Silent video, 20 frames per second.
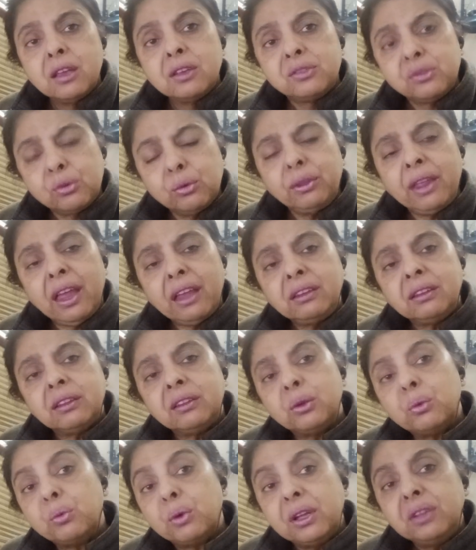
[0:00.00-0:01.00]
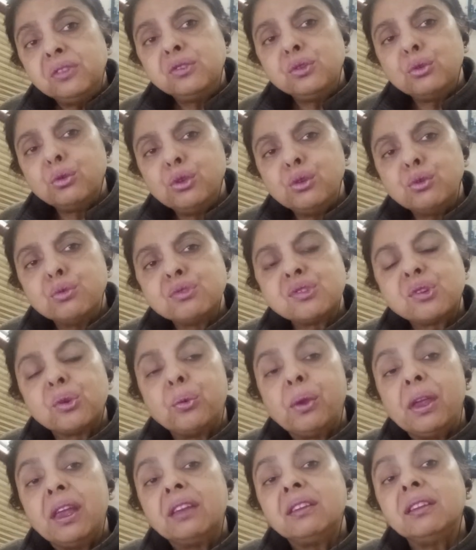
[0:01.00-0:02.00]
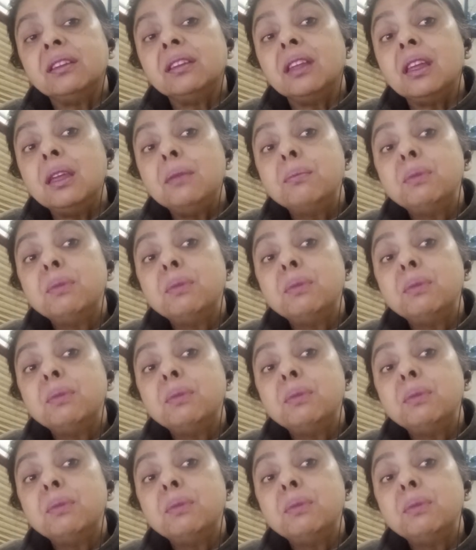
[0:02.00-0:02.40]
so that the words you use create an